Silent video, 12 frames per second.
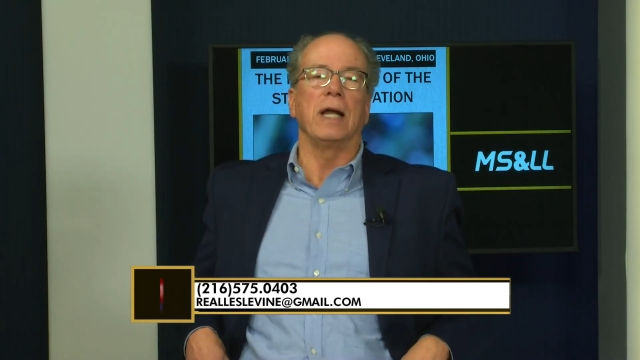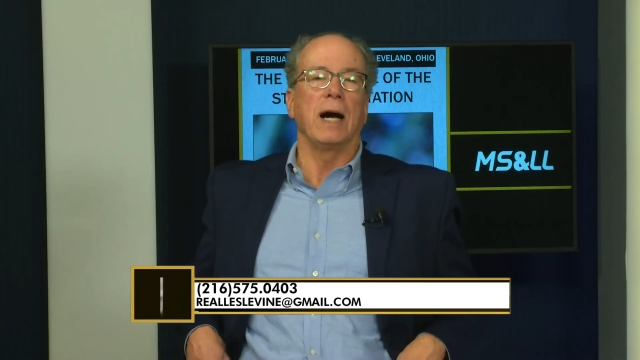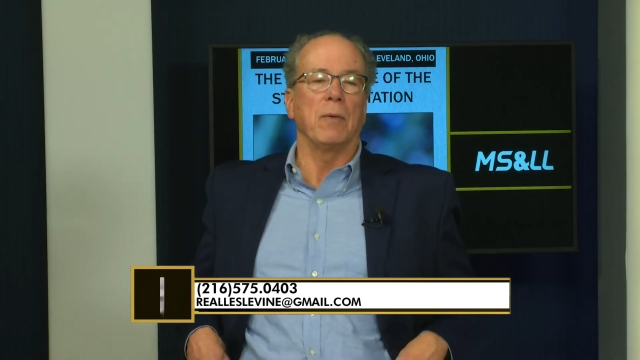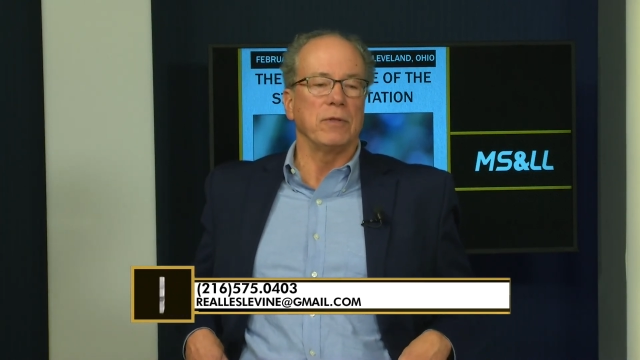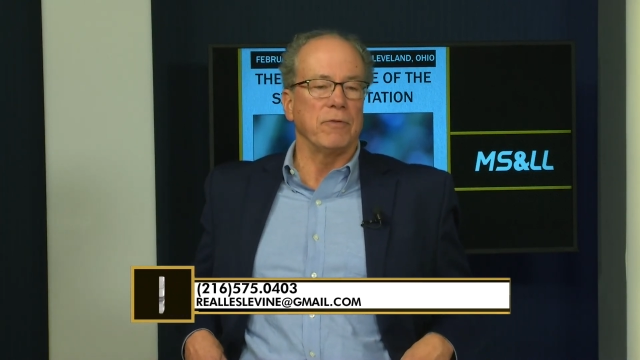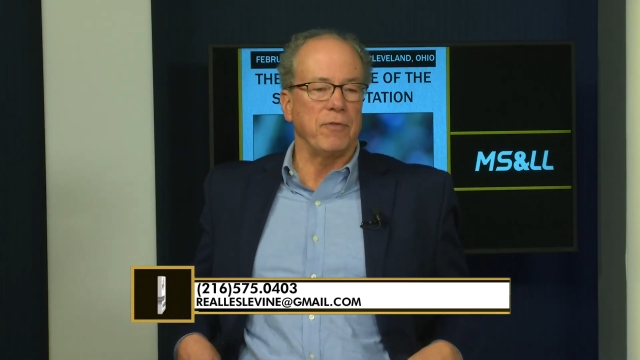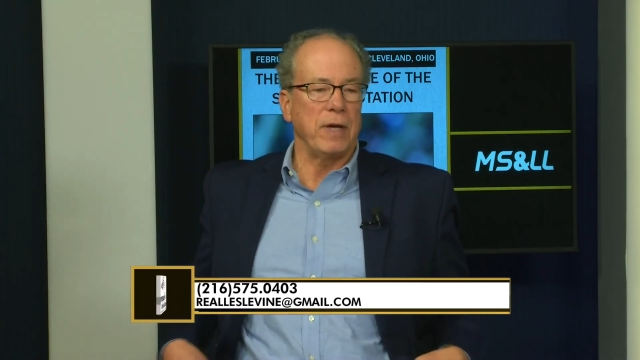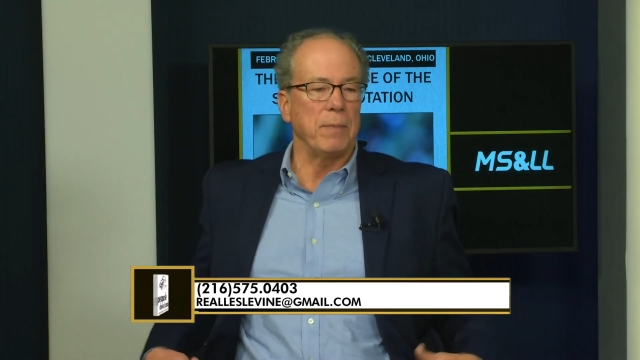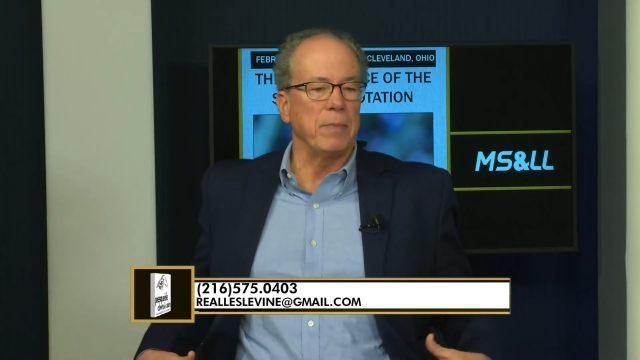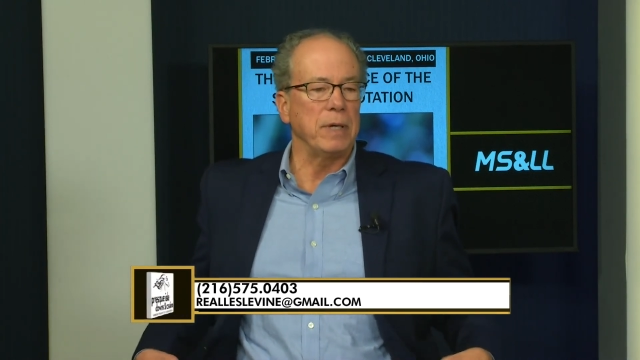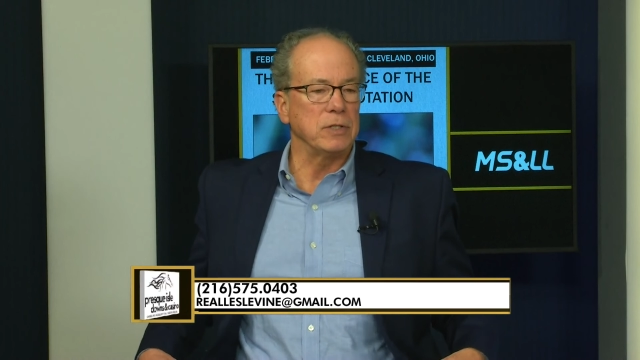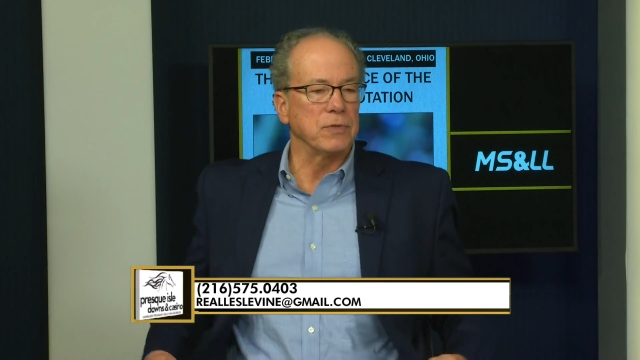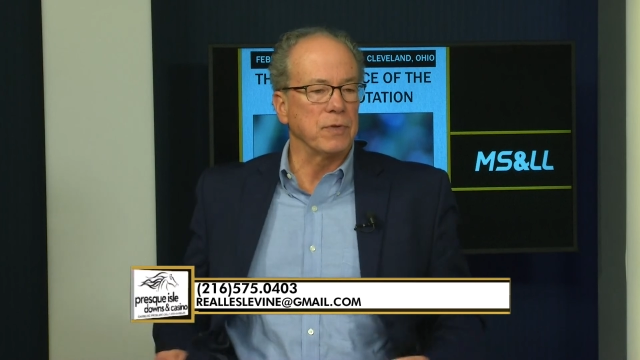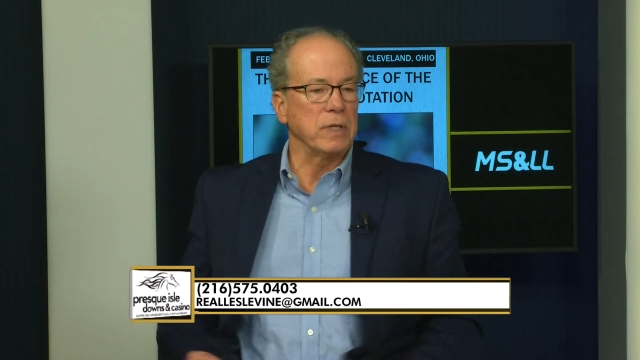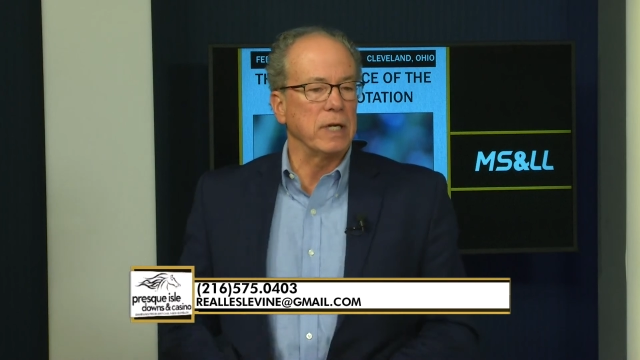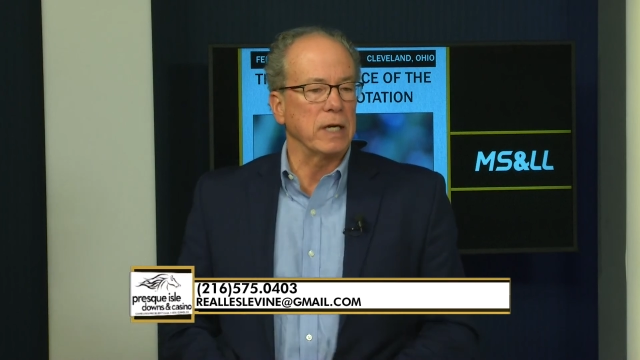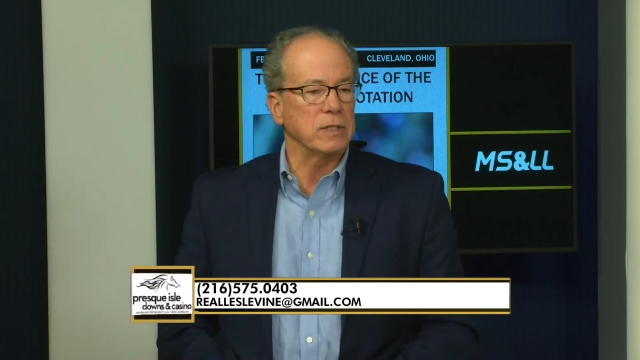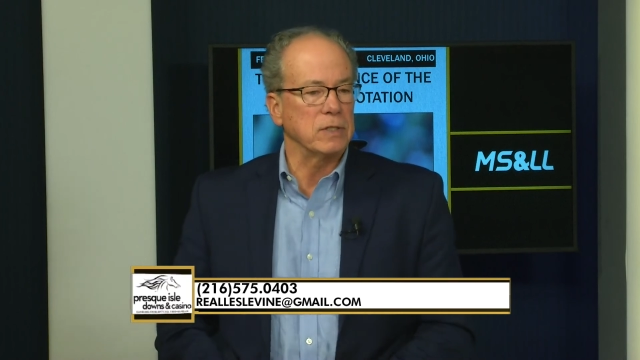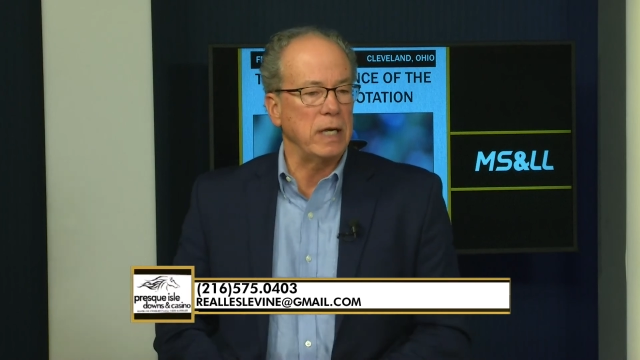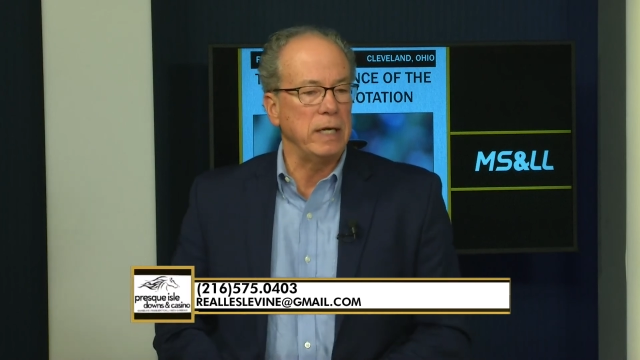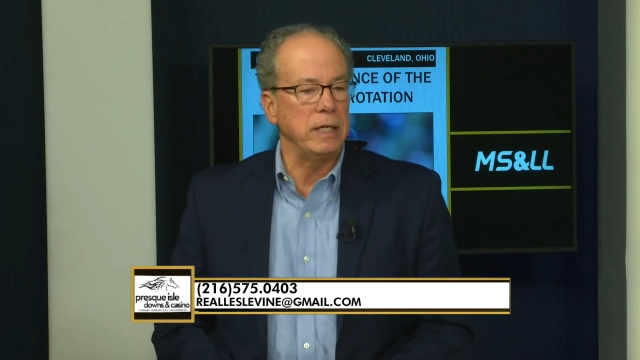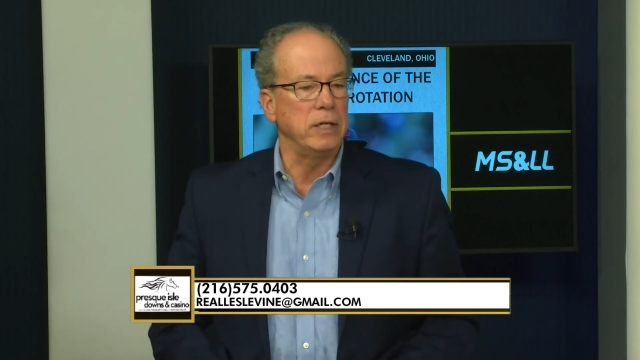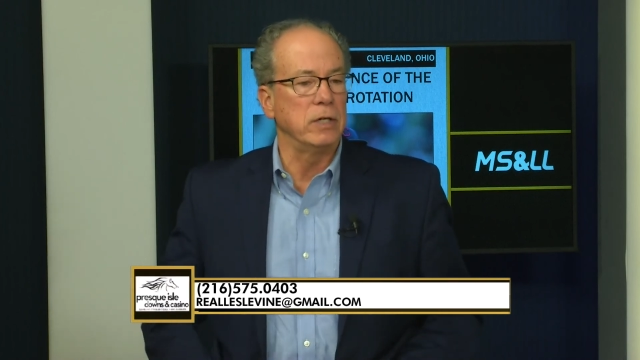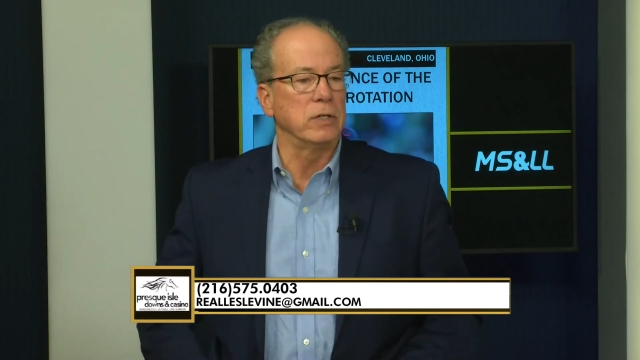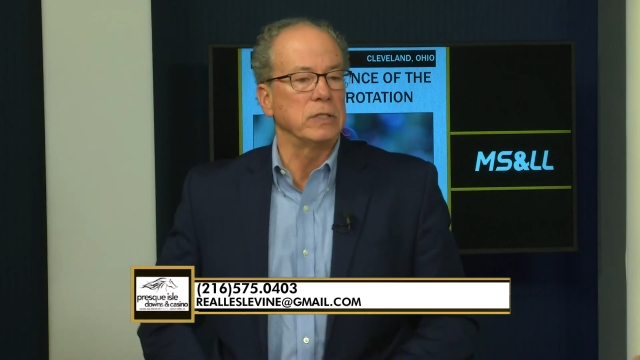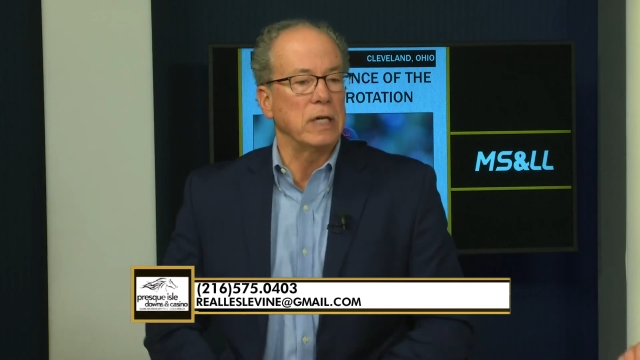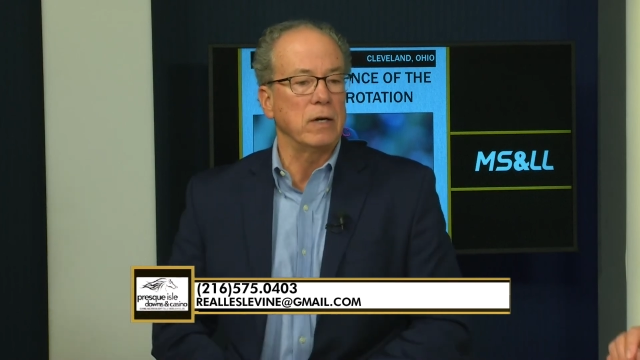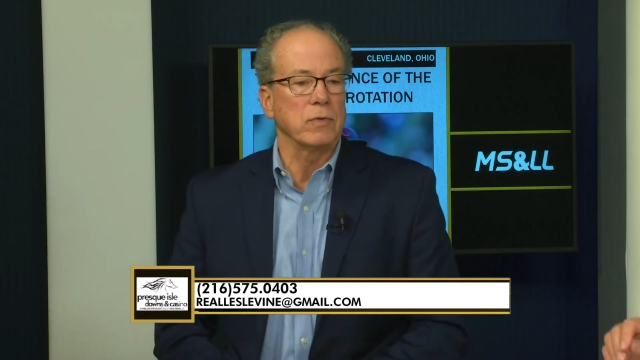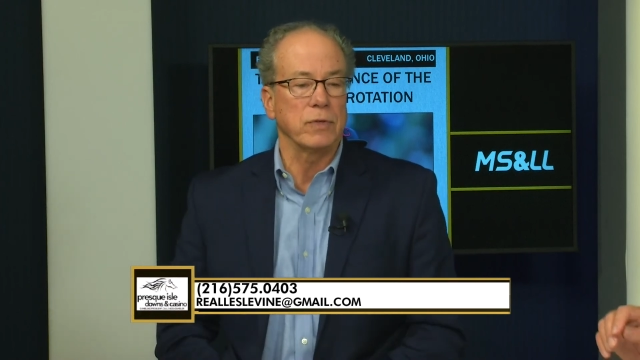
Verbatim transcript: now with the fan base for the next eight years. I don't.